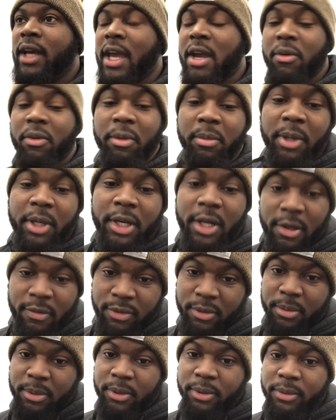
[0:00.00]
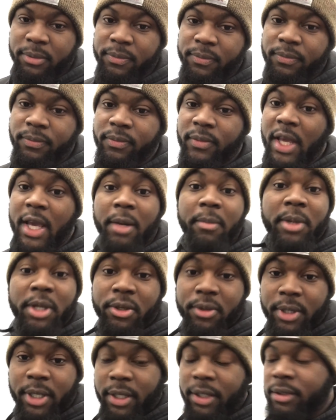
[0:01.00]
and we'd be comfortable and it'd be
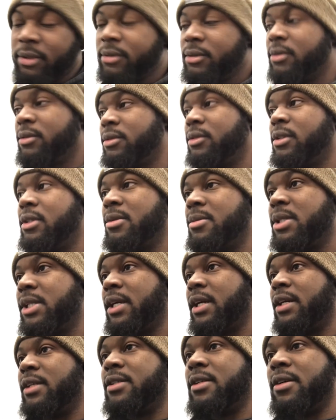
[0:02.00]
quick. You know what I'm saying?